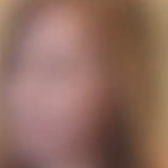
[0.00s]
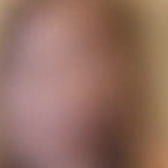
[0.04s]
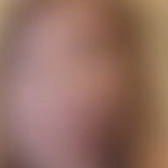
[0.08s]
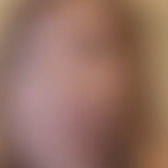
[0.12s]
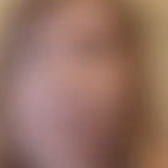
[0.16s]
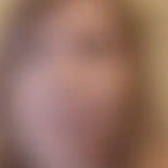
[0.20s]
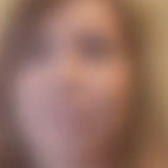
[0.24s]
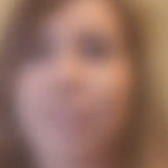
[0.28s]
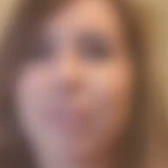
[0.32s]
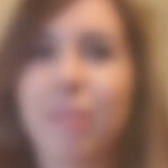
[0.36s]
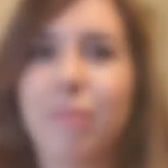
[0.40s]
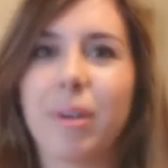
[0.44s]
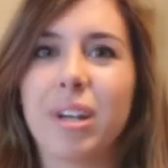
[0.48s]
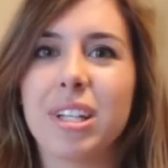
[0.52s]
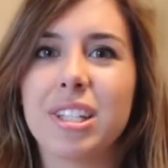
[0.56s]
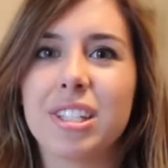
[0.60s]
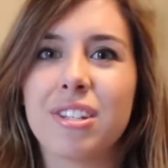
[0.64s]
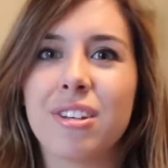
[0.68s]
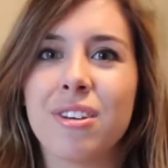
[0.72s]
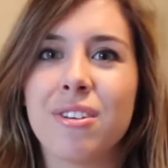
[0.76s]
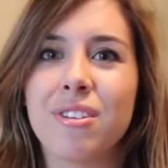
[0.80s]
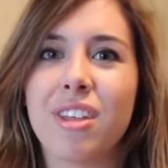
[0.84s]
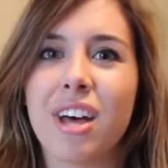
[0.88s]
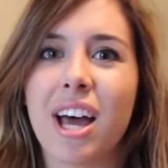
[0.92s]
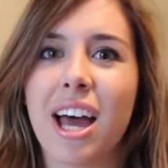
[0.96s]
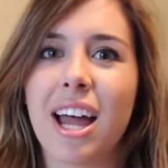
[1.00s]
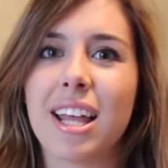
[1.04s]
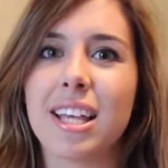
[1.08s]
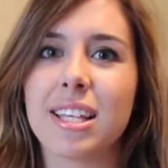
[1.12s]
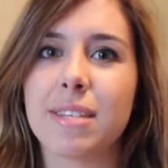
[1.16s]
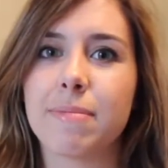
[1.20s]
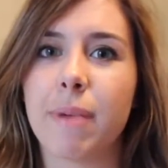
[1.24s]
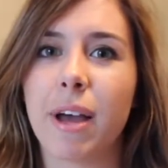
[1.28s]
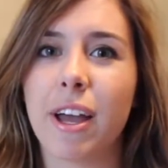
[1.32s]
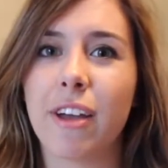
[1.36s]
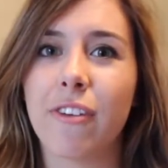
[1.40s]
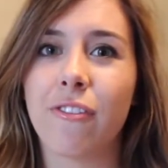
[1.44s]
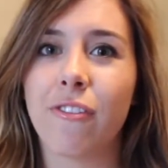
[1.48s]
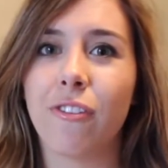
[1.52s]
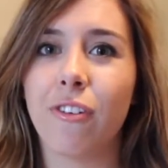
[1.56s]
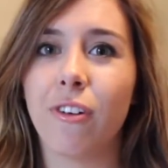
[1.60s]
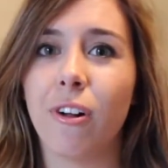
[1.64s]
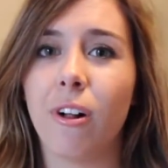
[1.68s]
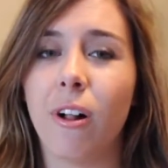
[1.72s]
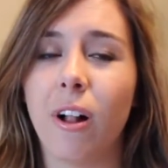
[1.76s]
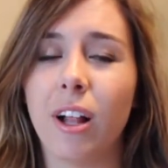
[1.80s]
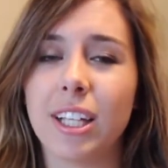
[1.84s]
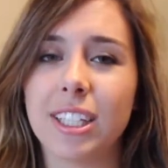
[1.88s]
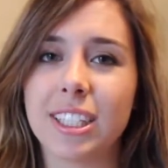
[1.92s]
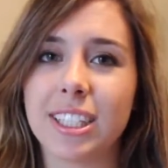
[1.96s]
Alright everyone, so that is my
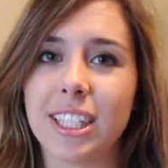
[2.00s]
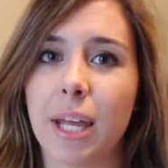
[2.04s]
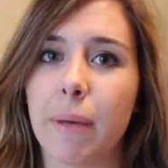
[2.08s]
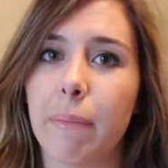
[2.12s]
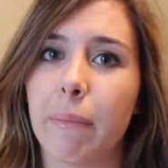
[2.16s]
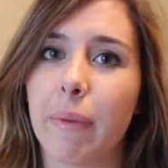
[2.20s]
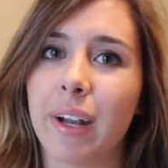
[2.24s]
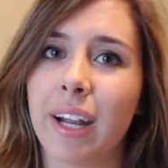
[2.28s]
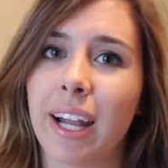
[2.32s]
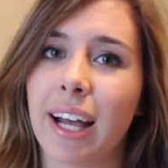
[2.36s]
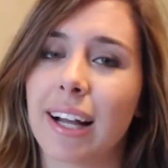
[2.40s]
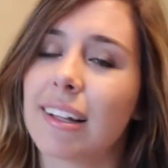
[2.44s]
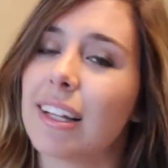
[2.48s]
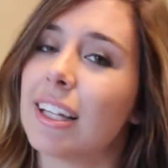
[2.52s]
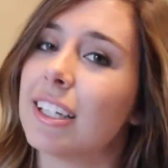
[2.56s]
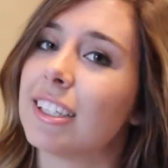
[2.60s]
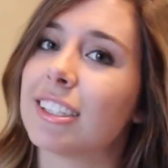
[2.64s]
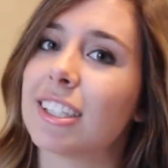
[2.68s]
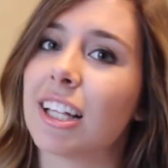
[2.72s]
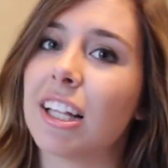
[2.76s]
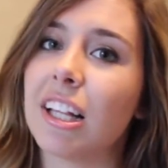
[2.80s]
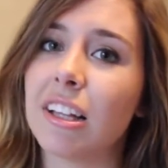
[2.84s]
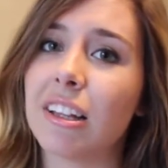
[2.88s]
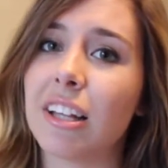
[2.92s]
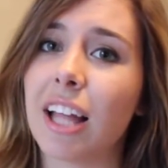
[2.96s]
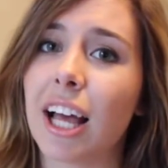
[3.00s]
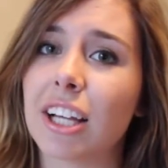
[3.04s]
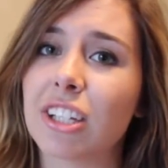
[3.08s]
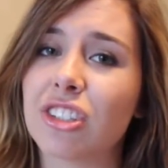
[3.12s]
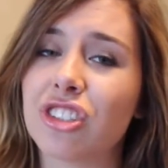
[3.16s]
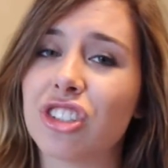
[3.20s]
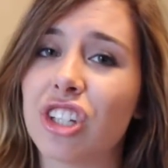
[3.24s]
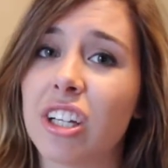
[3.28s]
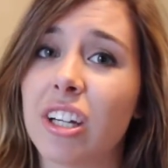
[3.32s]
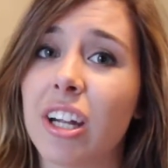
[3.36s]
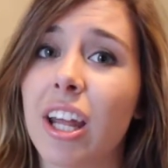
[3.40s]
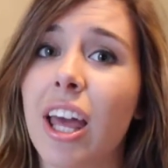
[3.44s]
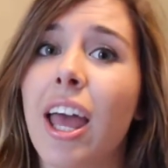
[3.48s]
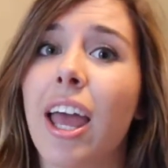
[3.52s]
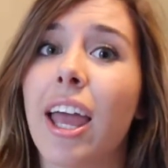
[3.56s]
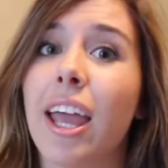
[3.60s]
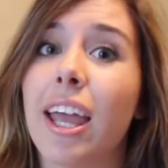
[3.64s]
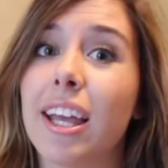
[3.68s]
full statement necklace collection